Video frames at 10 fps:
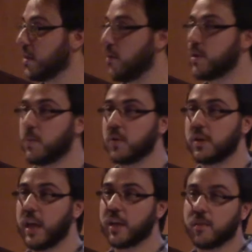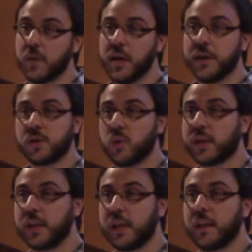Are we supposed to take them
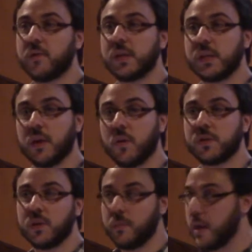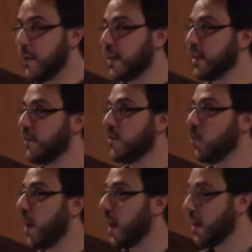strictly literally, or is there maybe a
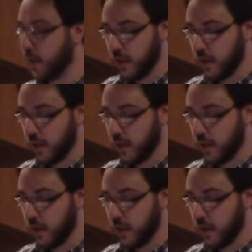different way